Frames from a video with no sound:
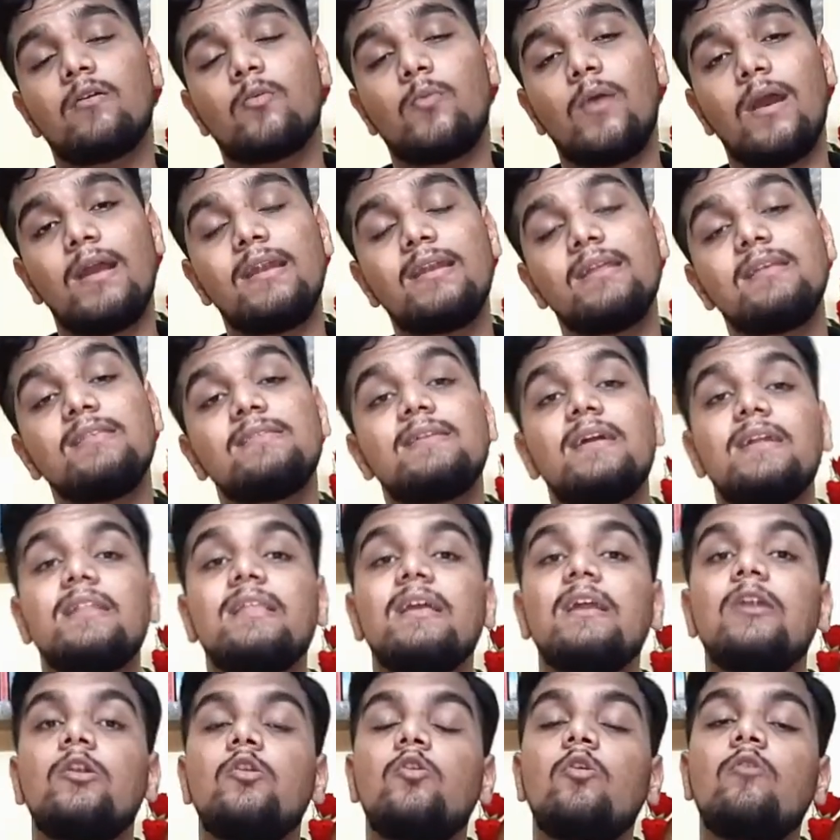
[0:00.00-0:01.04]
qualities that
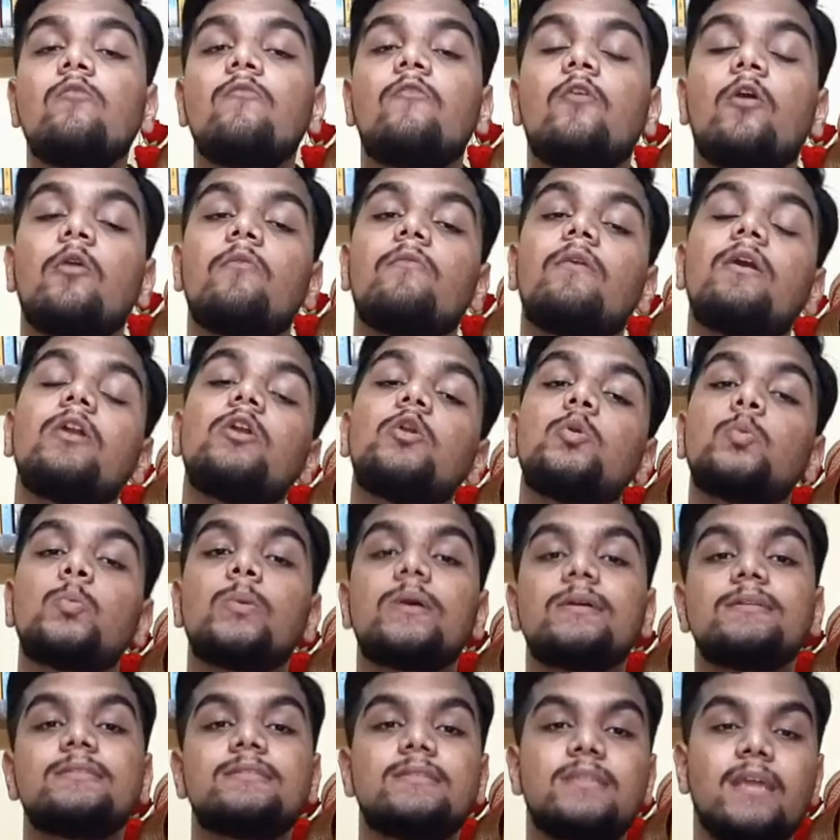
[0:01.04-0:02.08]
they look forward
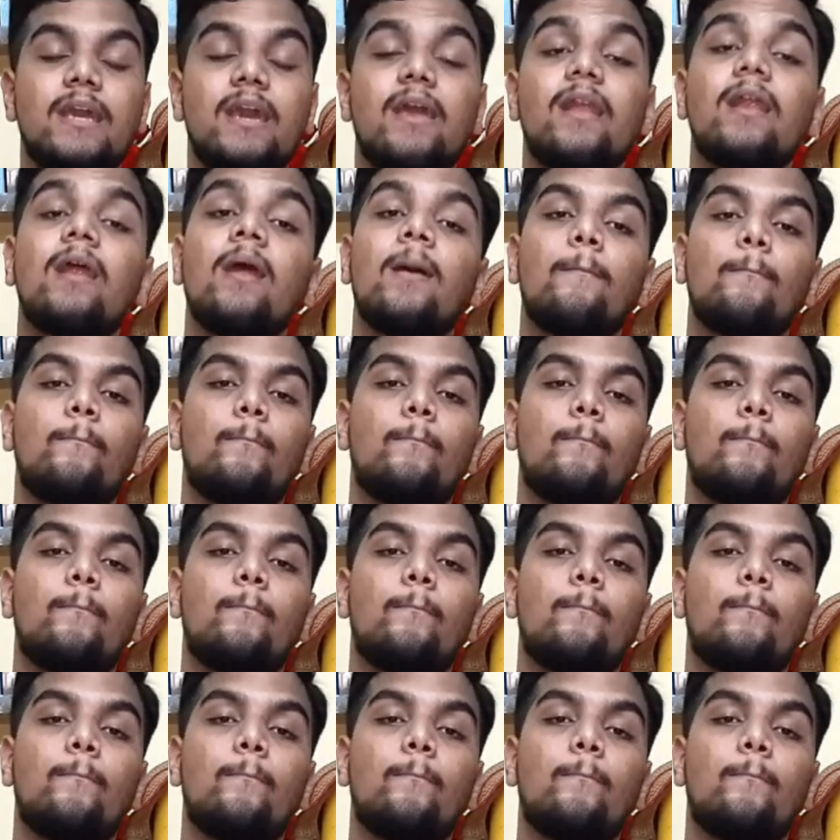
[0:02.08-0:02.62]
towards their